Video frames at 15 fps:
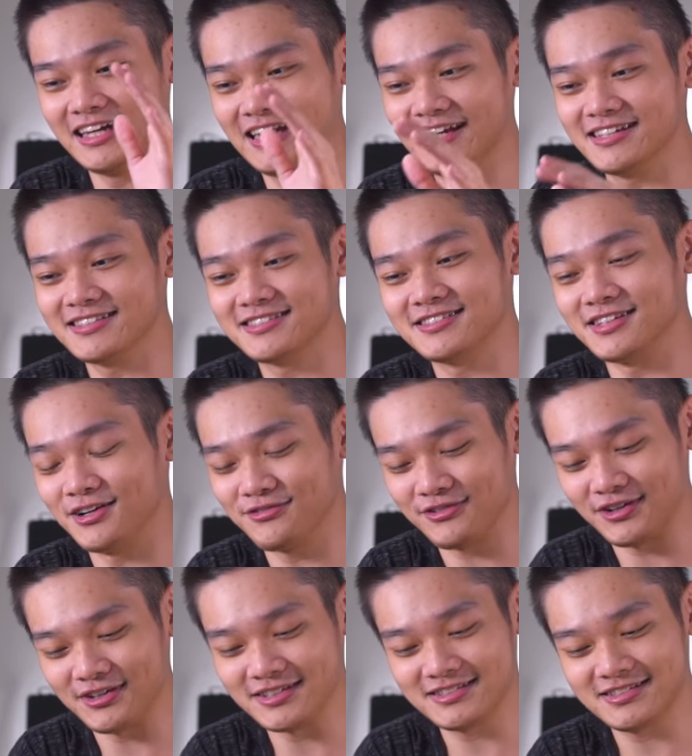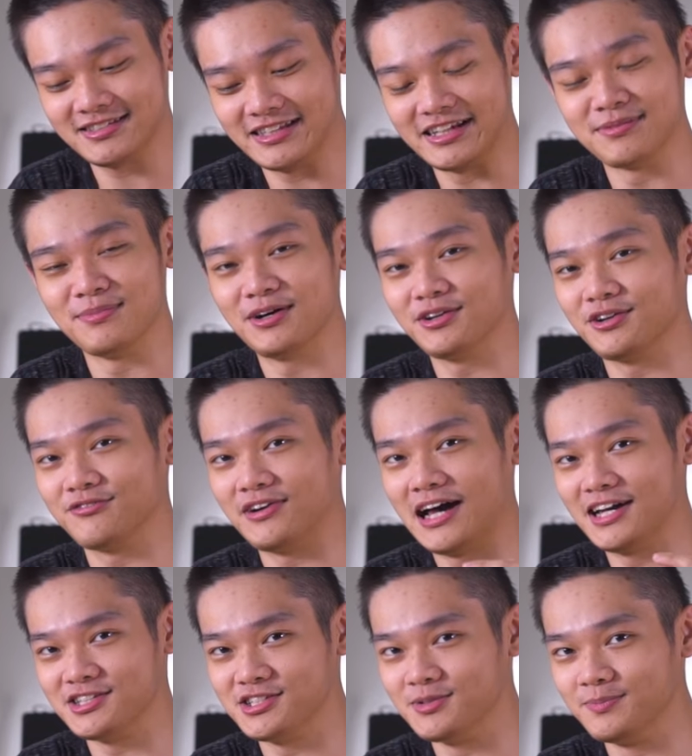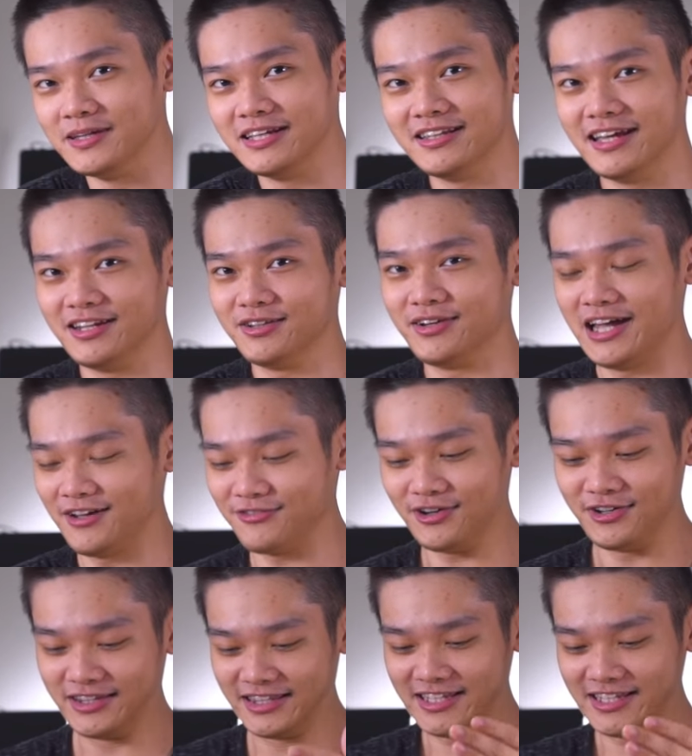is, of course, the amount of R G B that you have on